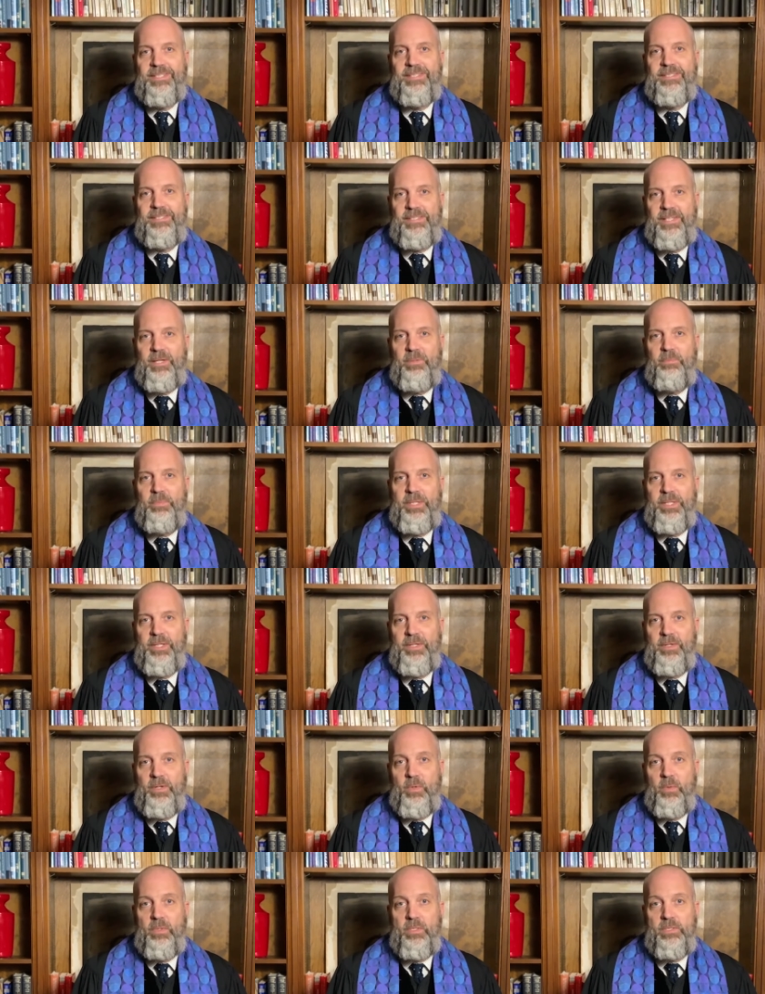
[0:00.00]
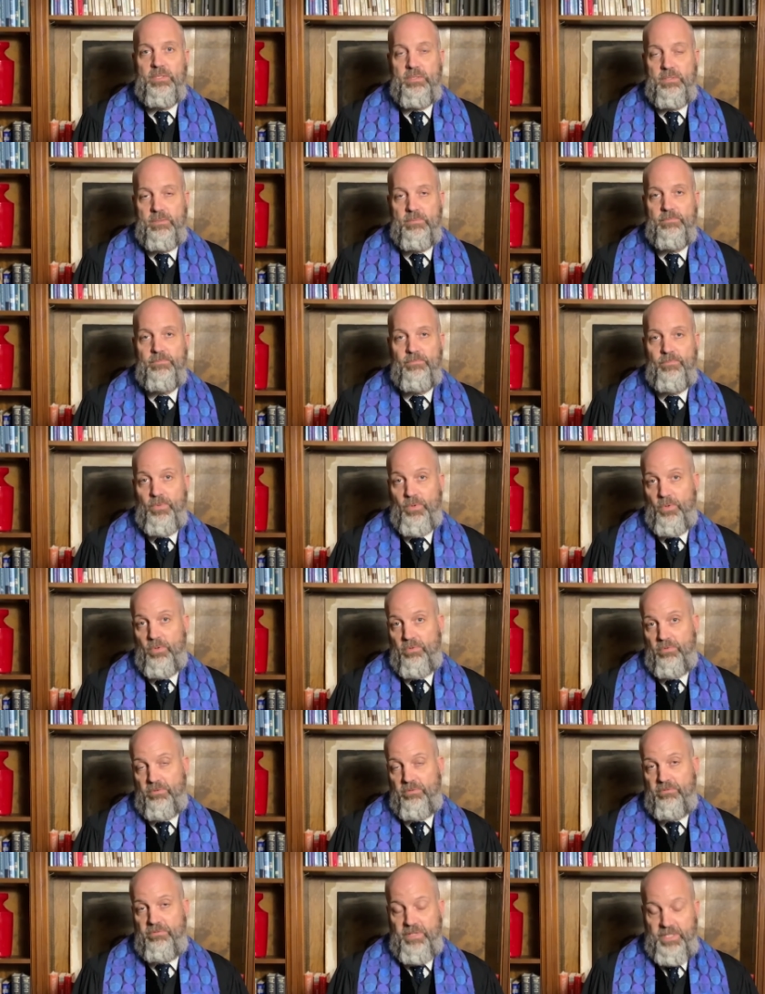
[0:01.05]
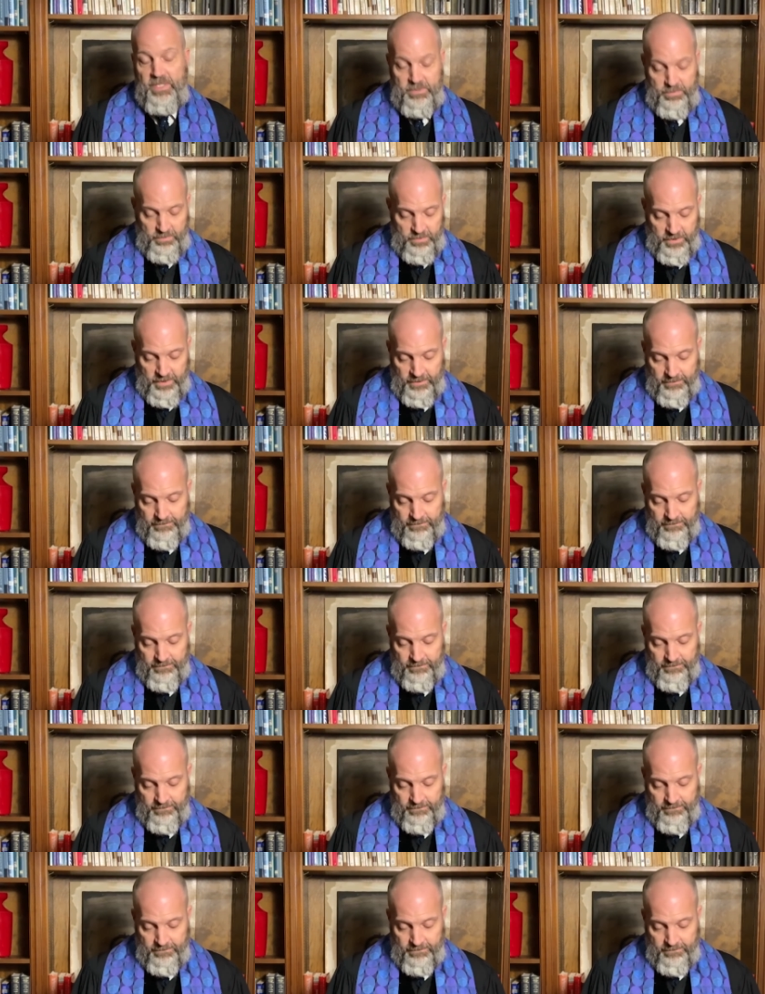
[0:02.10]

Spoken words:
send me a notice over Facebook.